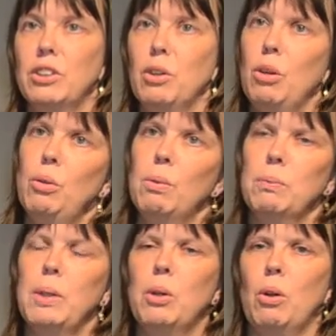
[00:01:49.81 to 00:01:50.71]
So look
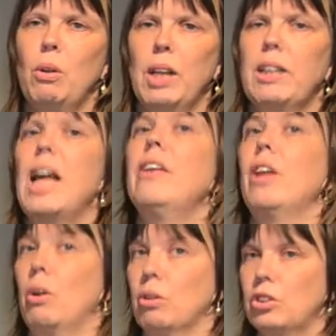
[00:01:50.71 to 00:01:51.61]
what we call at
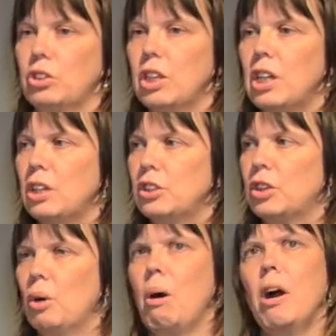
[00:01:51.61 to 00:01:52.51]
analogs.
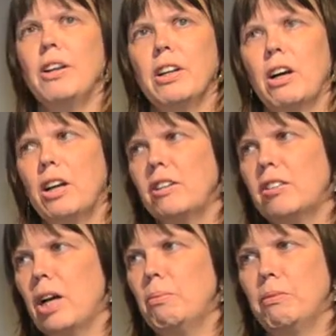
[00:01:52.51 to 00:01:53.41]
So are there other
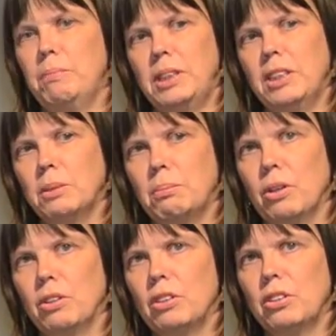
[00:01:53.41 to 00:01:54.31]
type of business
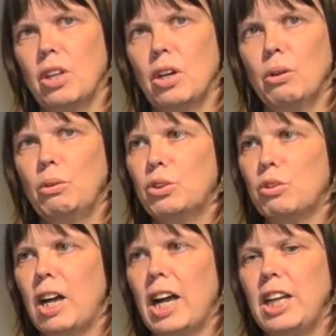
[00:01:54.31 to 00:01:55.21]
models who
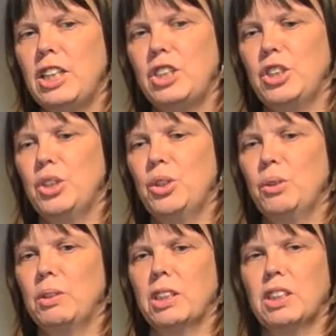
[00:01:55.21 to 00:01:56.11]
try to
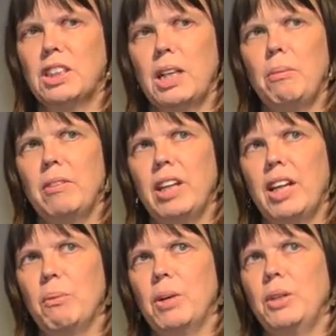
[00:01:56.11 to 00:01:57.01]
do it at the same
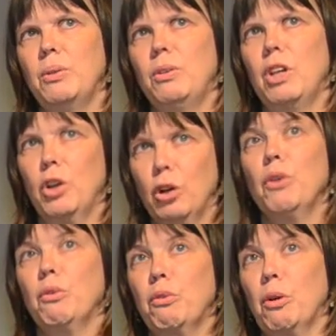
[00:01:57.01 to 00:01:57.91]
thing, where you could
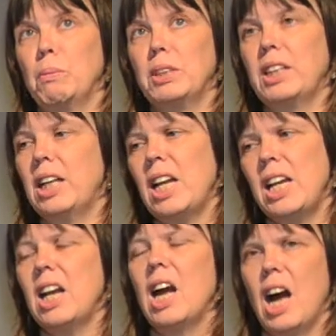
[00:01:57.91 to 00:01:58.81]
learn from and say,
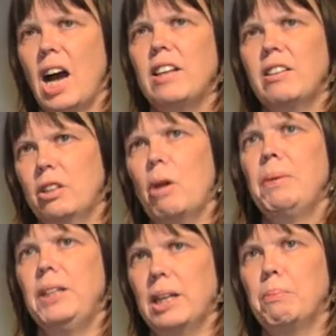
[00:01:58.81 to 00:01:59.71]
hey, I
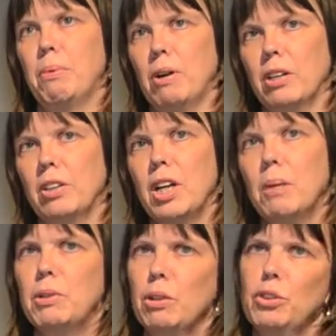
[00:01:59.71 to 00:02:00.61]
copy that part.
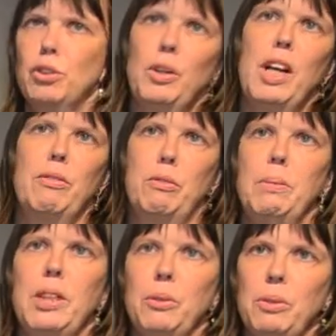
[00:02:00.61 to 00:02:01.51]
But also you have to
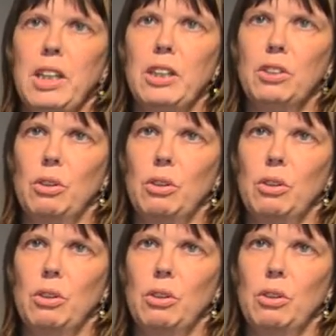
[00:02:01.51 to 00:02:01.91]
be unique.